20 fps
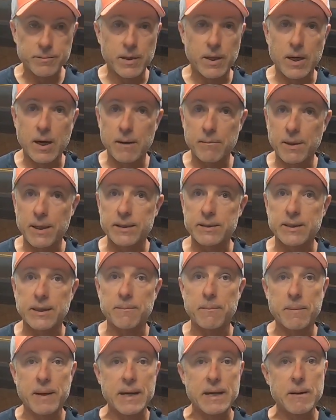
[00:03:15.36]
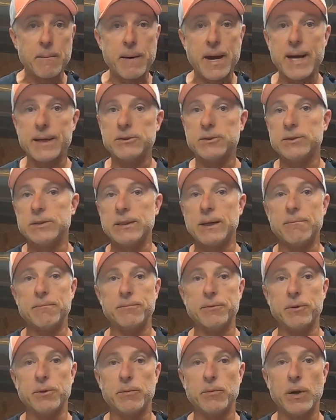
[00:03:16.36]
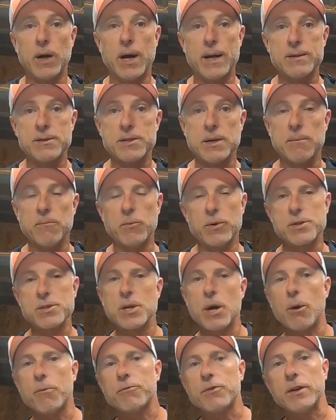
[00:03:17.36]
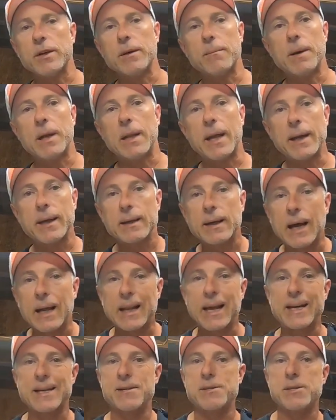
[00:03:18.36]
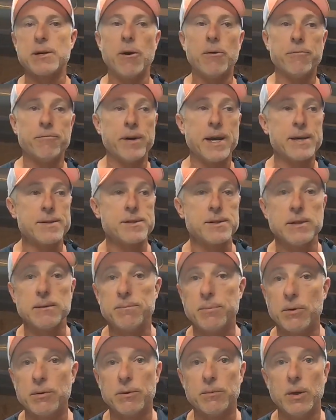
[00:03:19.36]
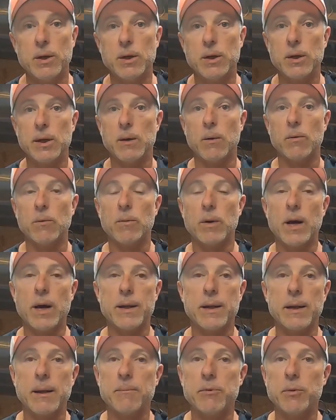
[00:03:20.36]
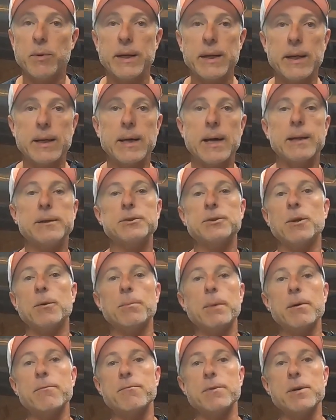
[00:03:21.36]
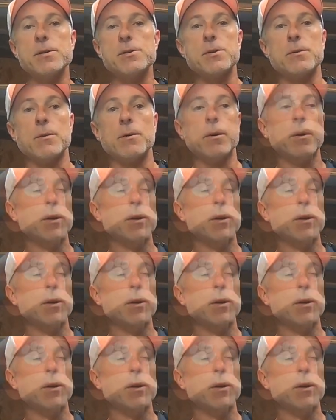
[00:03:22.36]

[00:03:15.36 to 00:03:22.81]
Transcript: like I say, medium action, 7 foot rod, something with soft tip. I like a soft, fast tip on a rod that I'm doing any kind of jerk bait fishing. Or